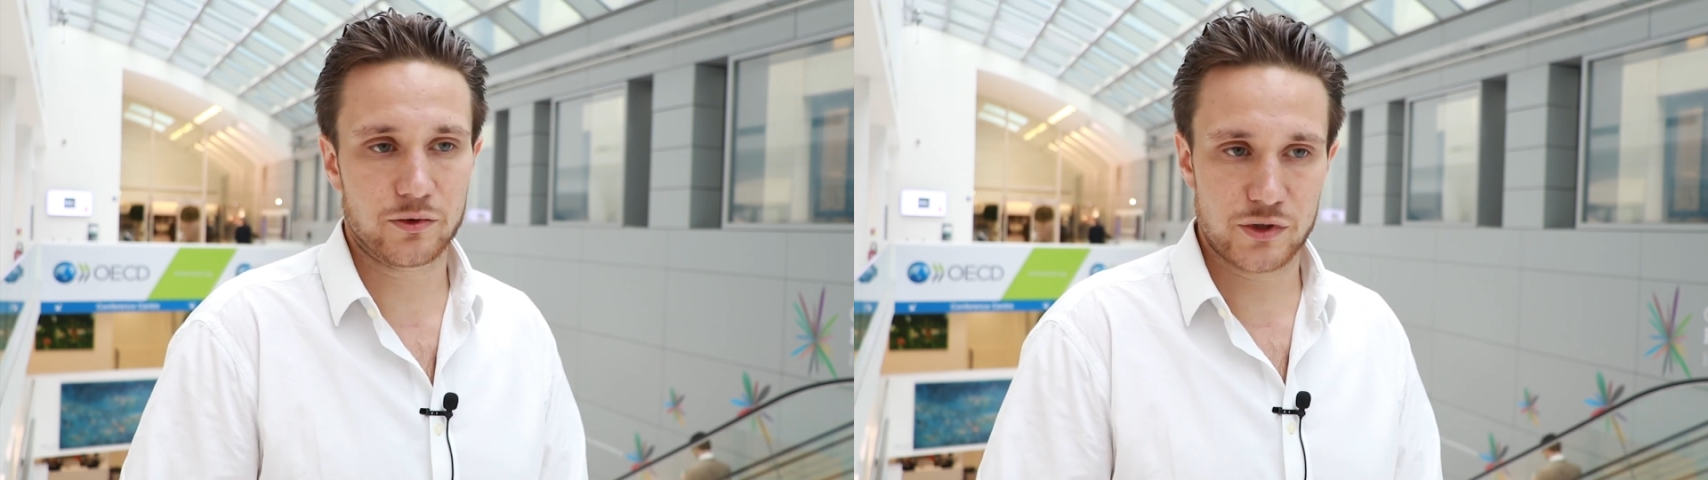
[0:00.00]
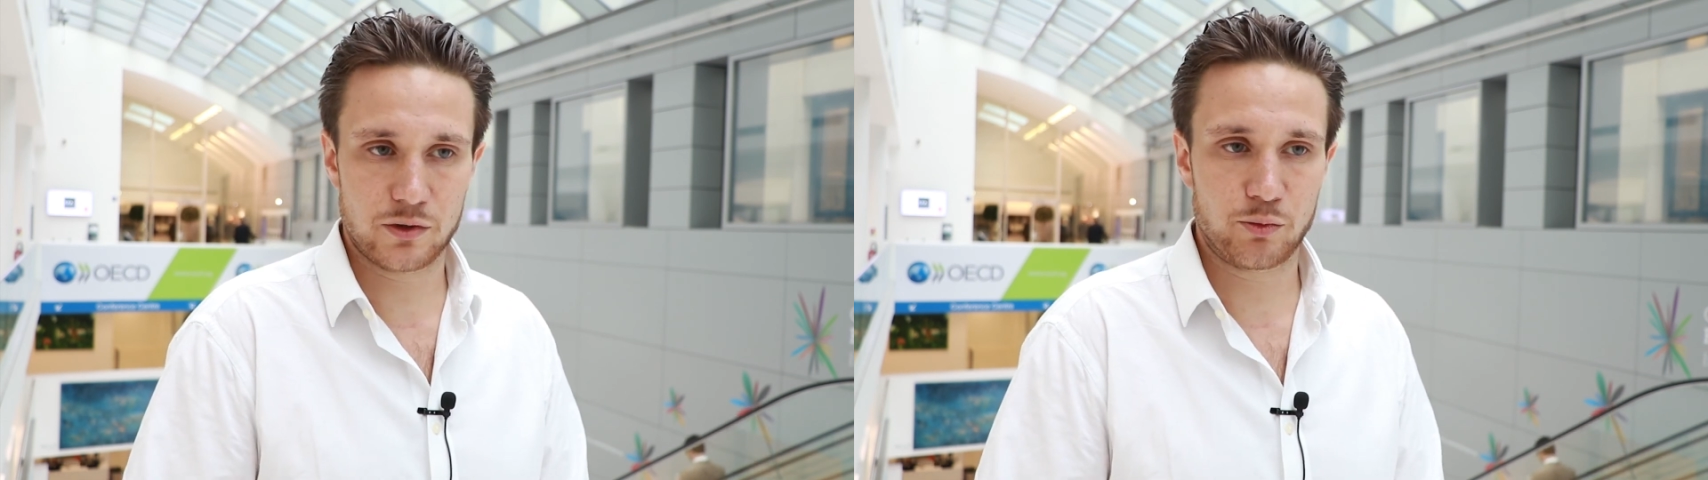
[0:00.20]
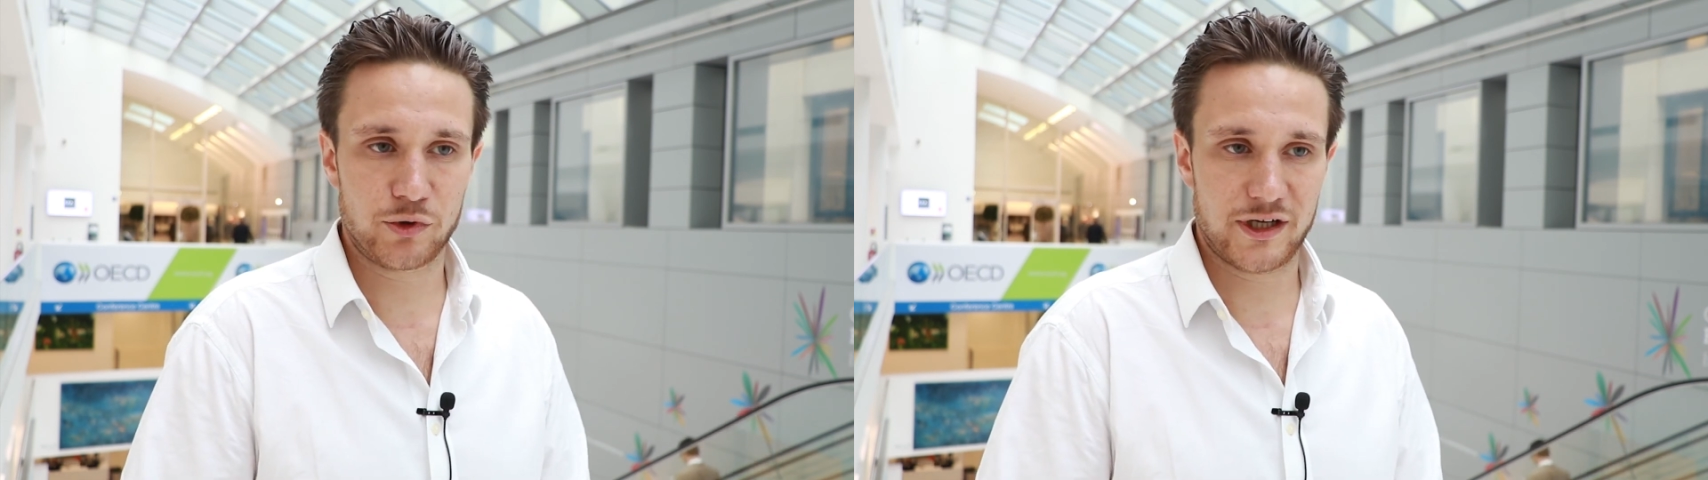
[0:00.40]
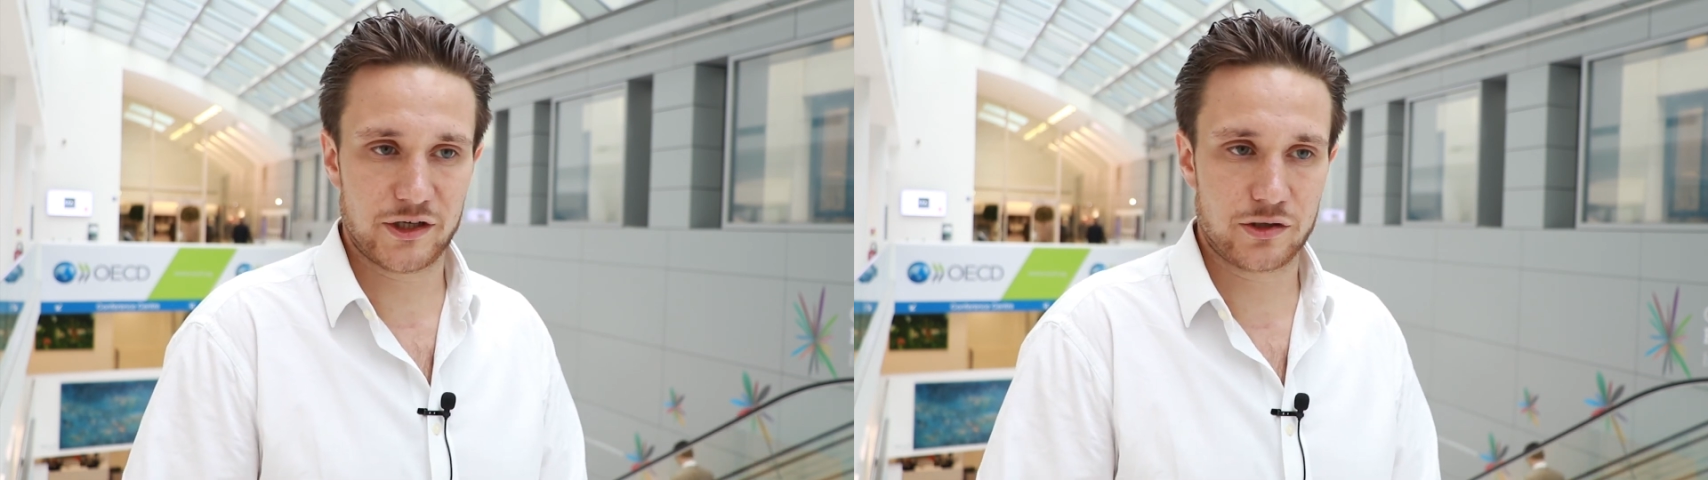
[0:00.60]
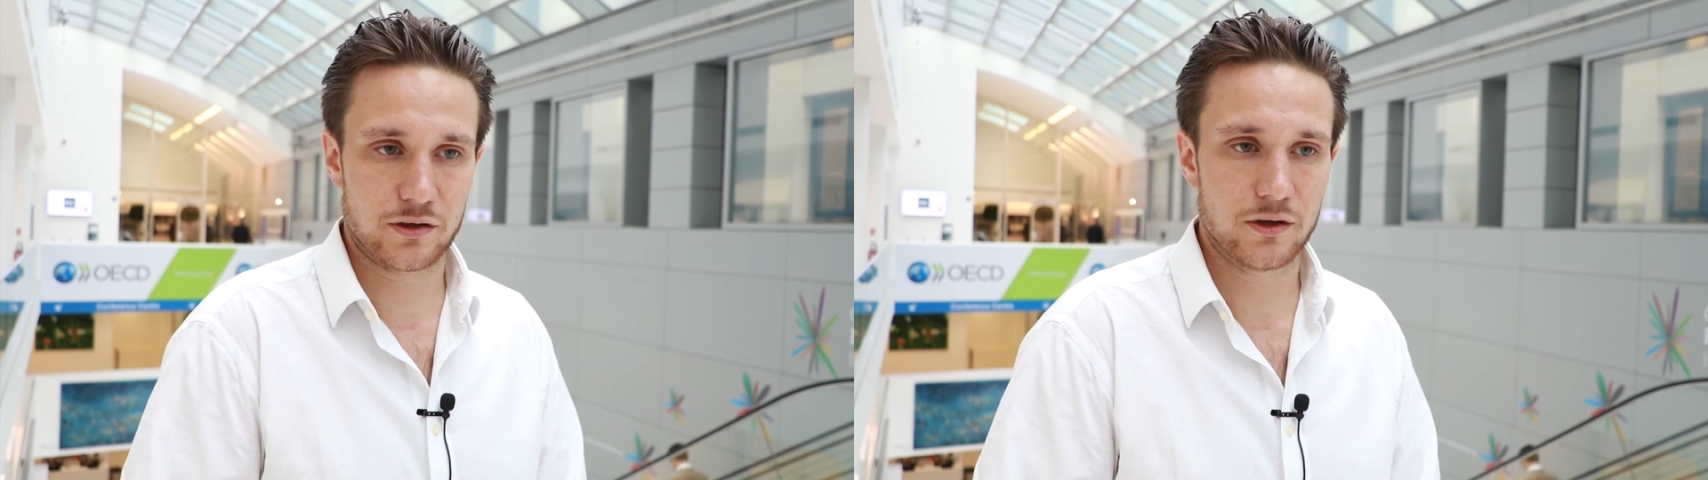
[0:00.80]
consumer
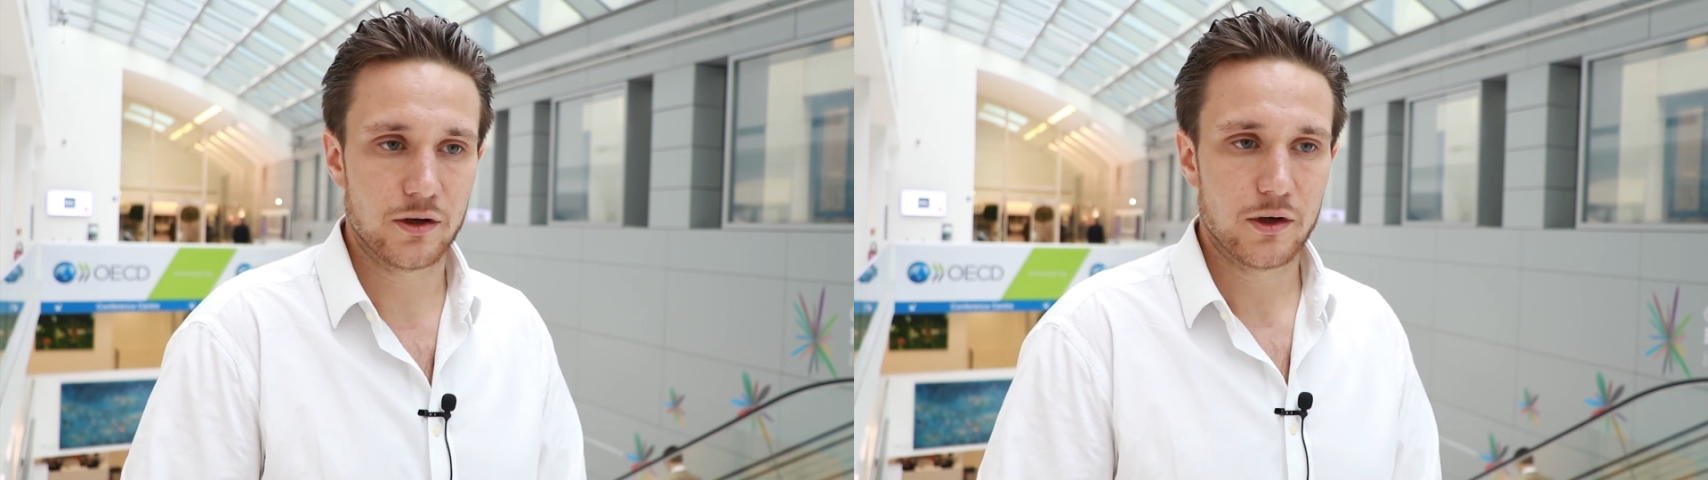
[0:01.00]
protection,